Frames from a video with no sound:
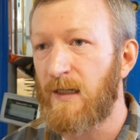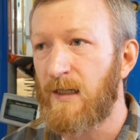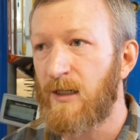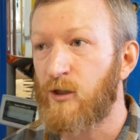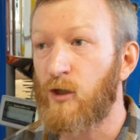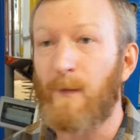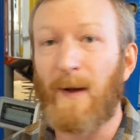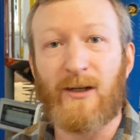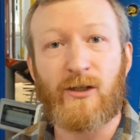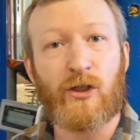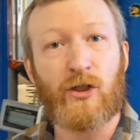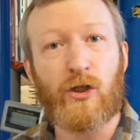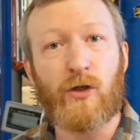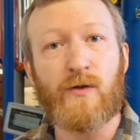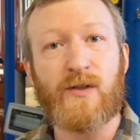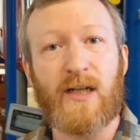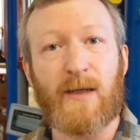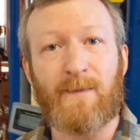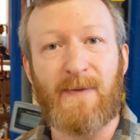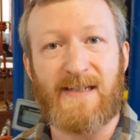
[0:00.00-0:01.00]
So by
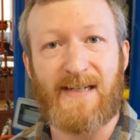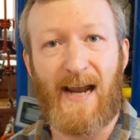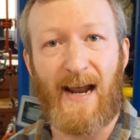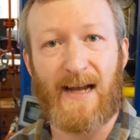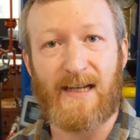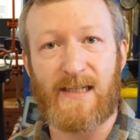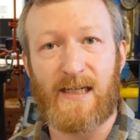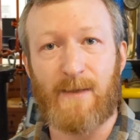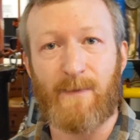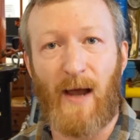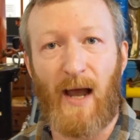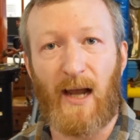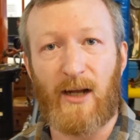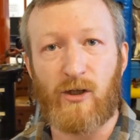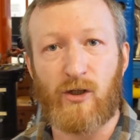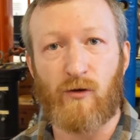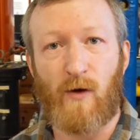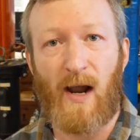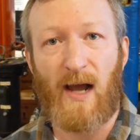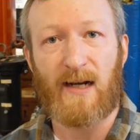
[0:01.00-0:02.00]
choosing potassium
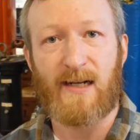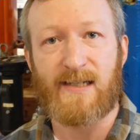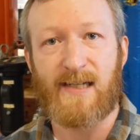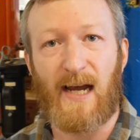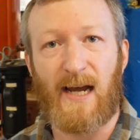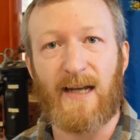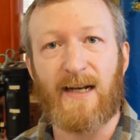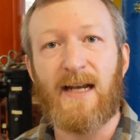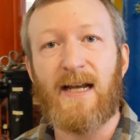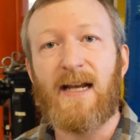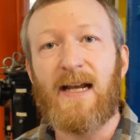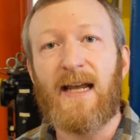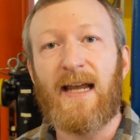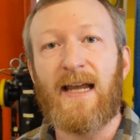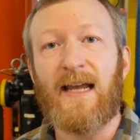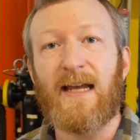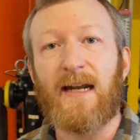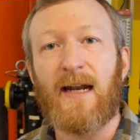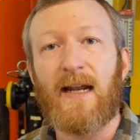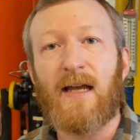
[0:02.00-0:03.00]
hydroxide,
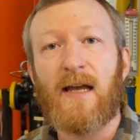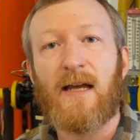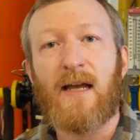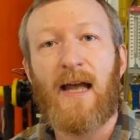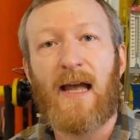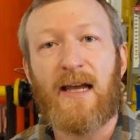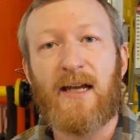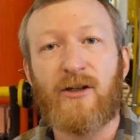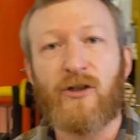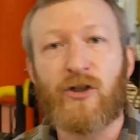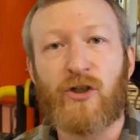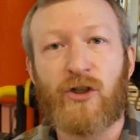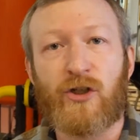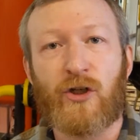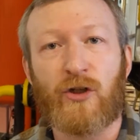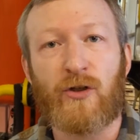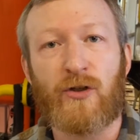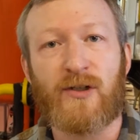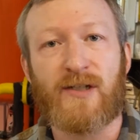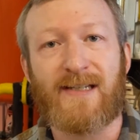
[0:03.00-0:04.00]
it
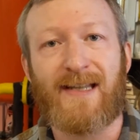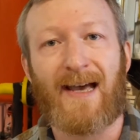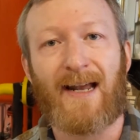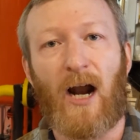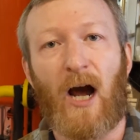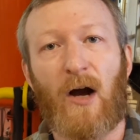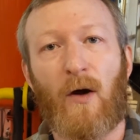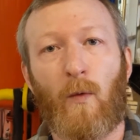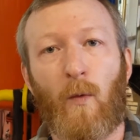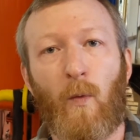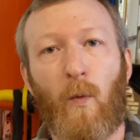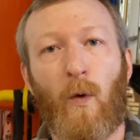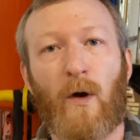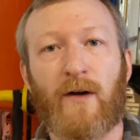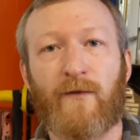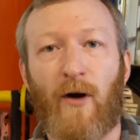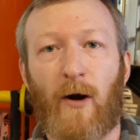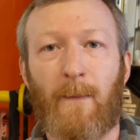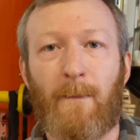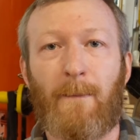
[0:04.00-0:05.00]
ensures that one
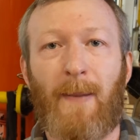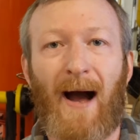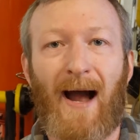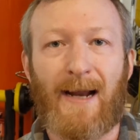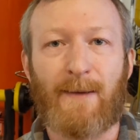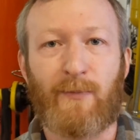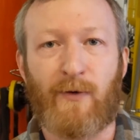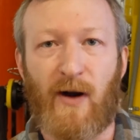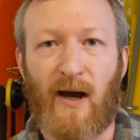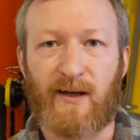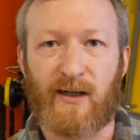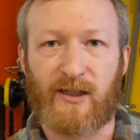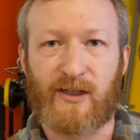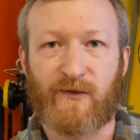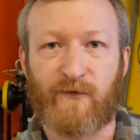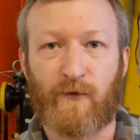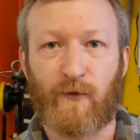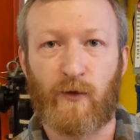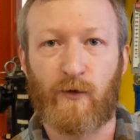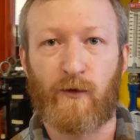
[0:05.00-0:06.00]
of our byproducts
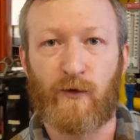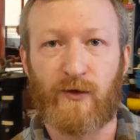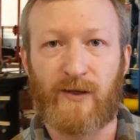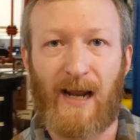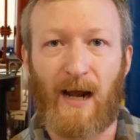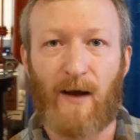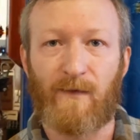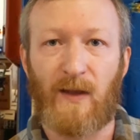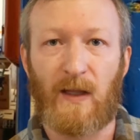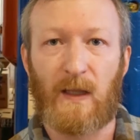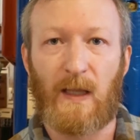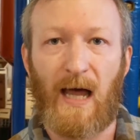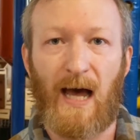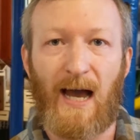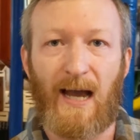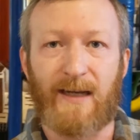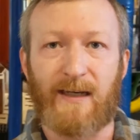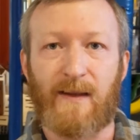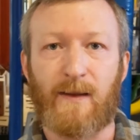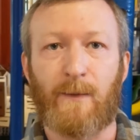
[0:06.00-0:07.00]
further down the
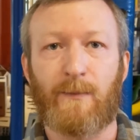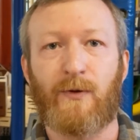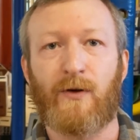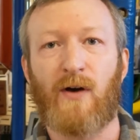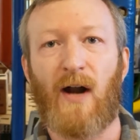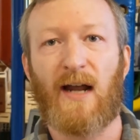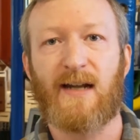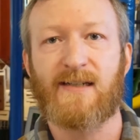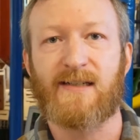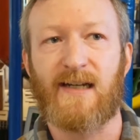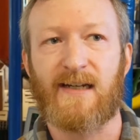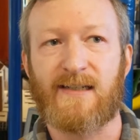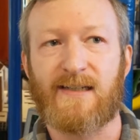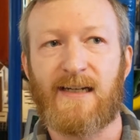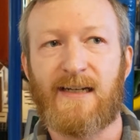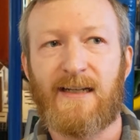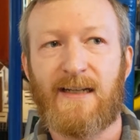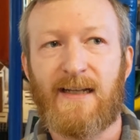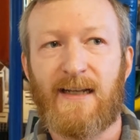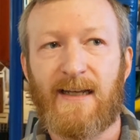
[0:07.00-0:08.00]
line in the
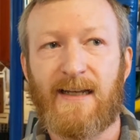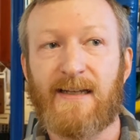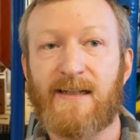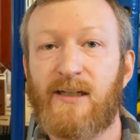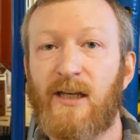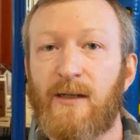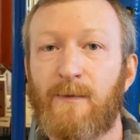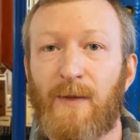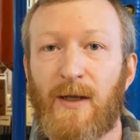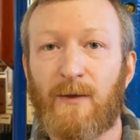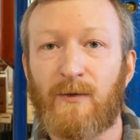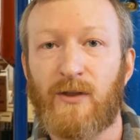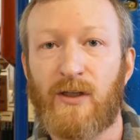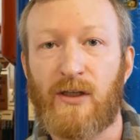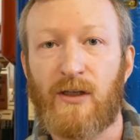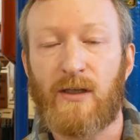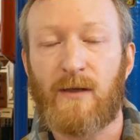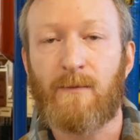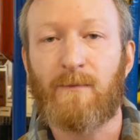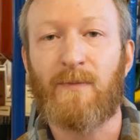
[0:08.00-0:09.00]
process is going to be able
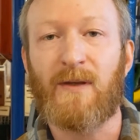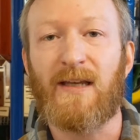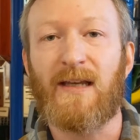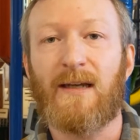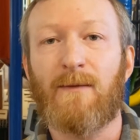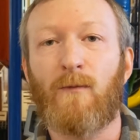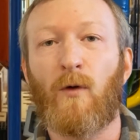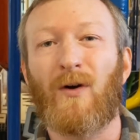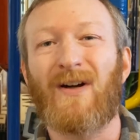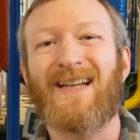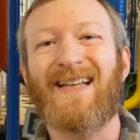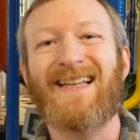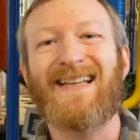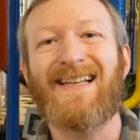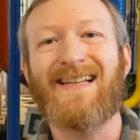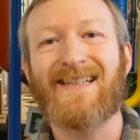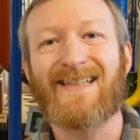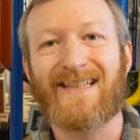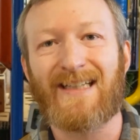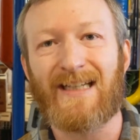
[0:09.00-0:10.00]
to be more
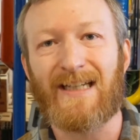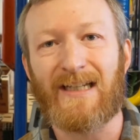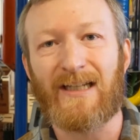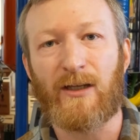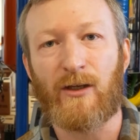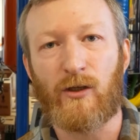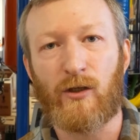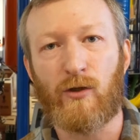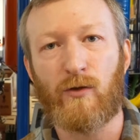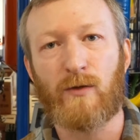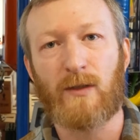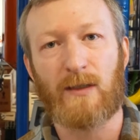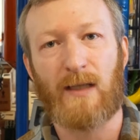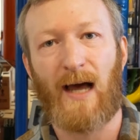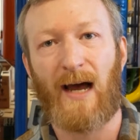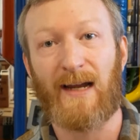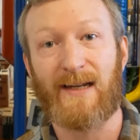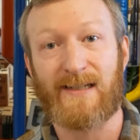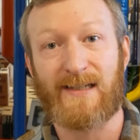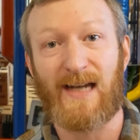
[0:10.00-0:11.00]
easily
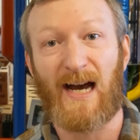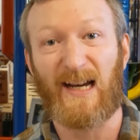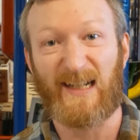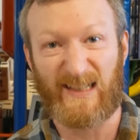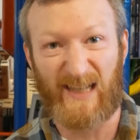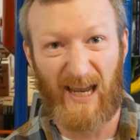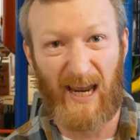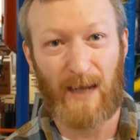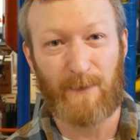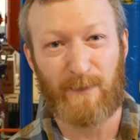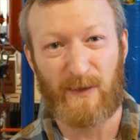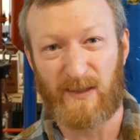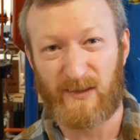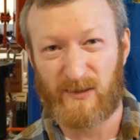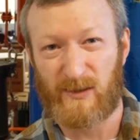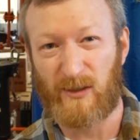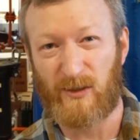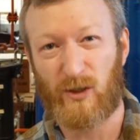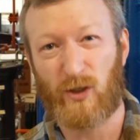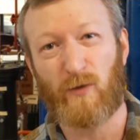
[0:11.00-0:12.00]
utilized on
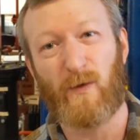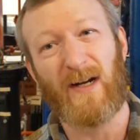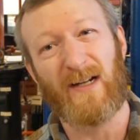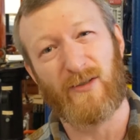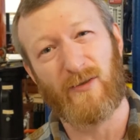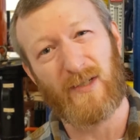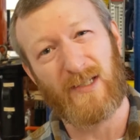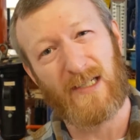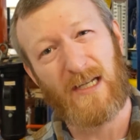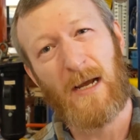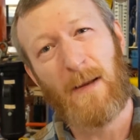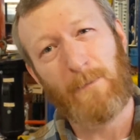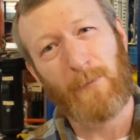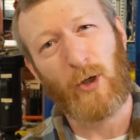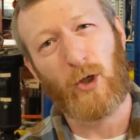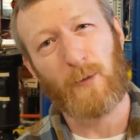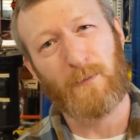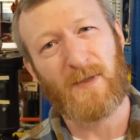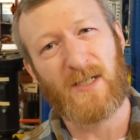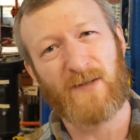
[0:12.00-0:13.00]
campus. That's great. So this is
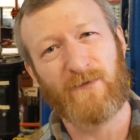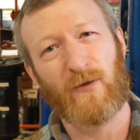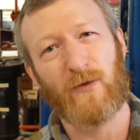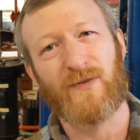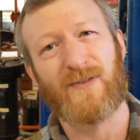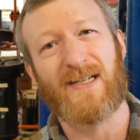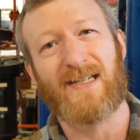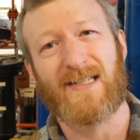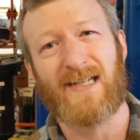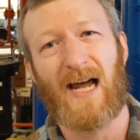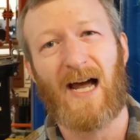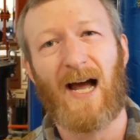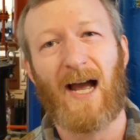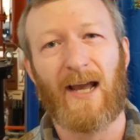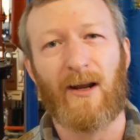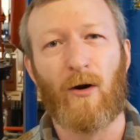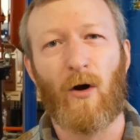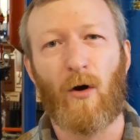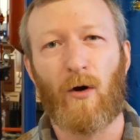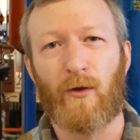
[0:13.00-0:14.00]
purposeful
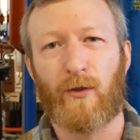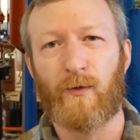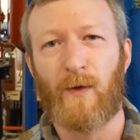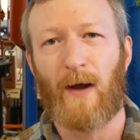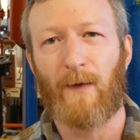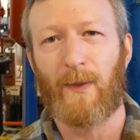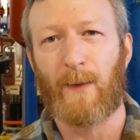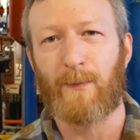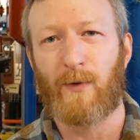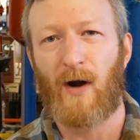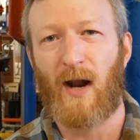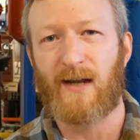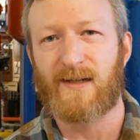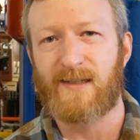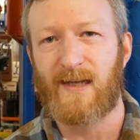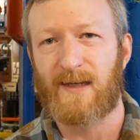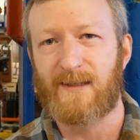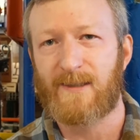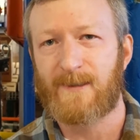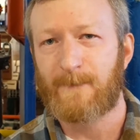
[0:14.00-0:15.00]
design all throughout the
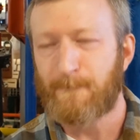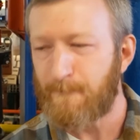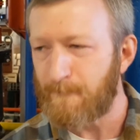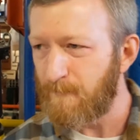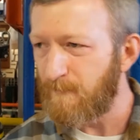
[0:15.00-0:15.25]
process.